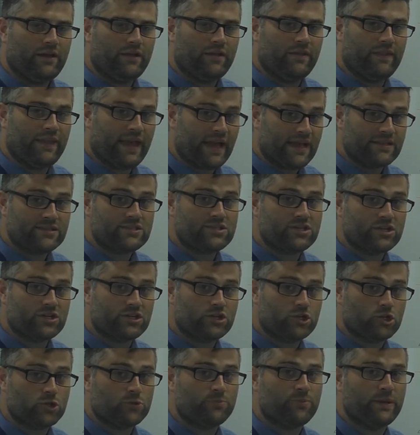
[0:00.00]
The answer
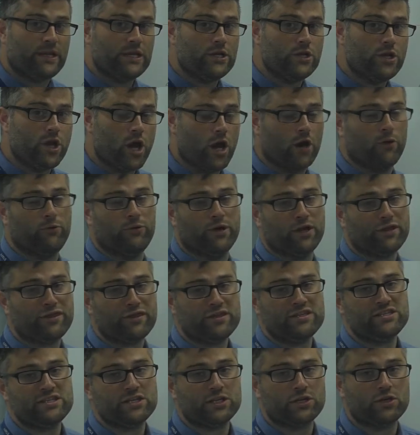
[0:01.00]
should be no.
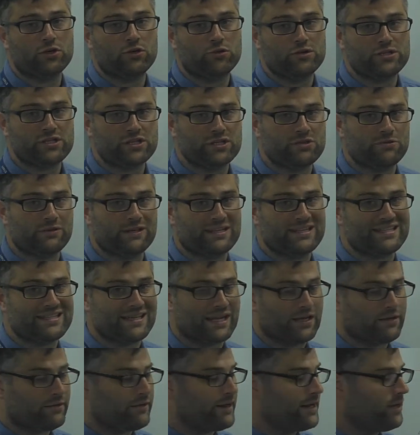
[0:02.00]
Nothing's going to cause it to
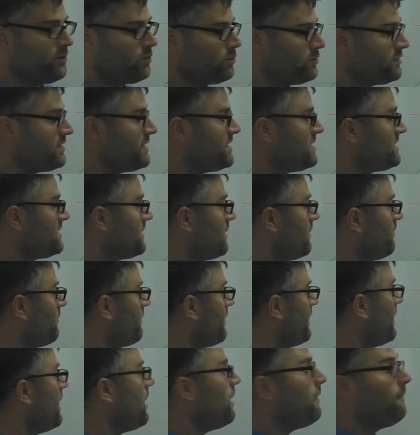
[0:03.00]
accelerate or
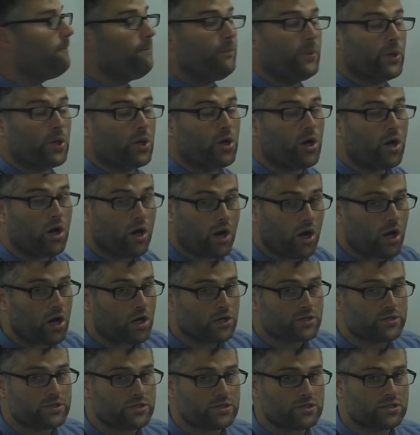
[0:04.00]
decelerate
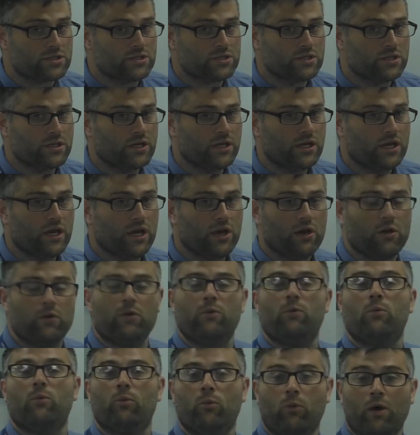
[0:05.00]
because
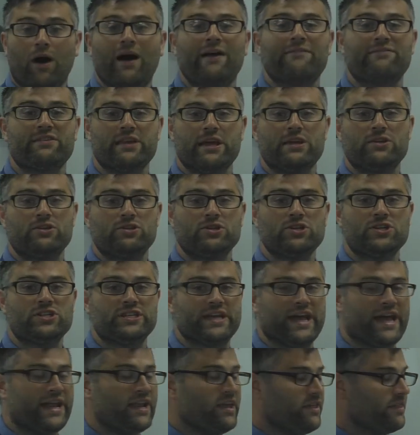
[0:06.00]
what I've just
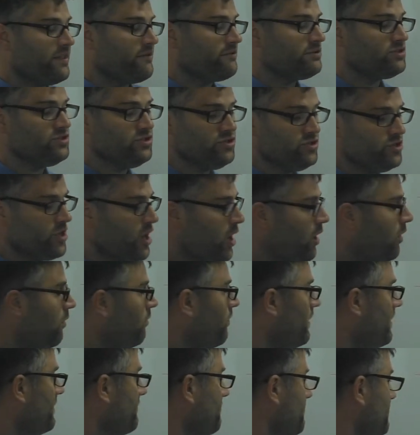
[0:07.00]
said, there is no
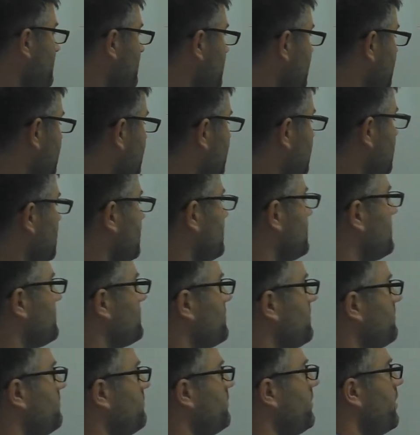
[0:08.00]
wind
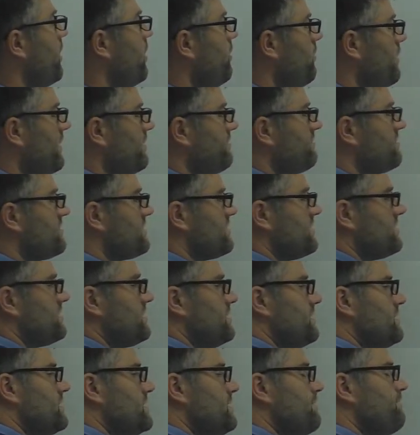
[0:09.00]
resistance. So no wind
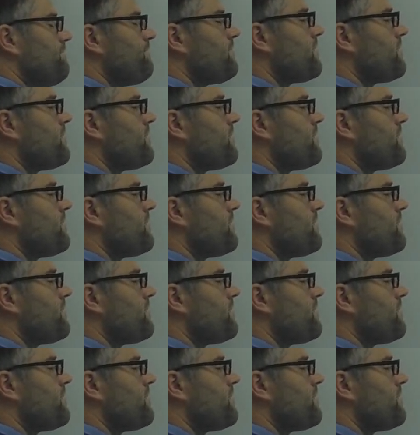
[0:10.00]
resistance.